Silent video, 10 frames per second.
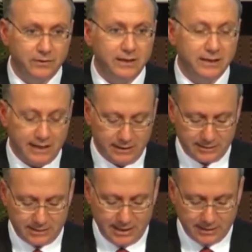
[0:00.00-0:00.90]
the United
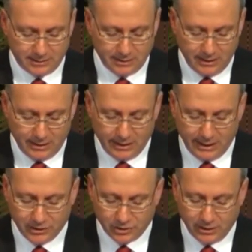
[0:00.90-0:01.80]
States in
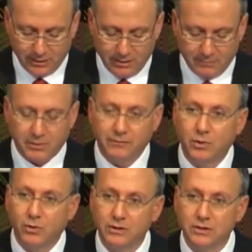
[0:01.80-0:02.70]
Asia, but of
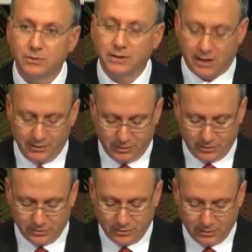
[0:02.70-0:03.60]
course with
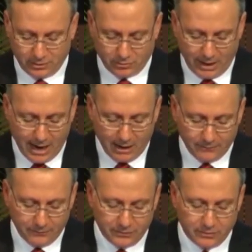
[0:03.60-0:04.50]
others
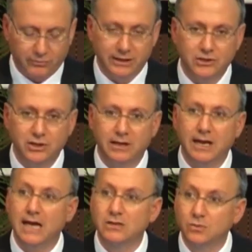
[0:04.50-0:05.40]
throughout the region, as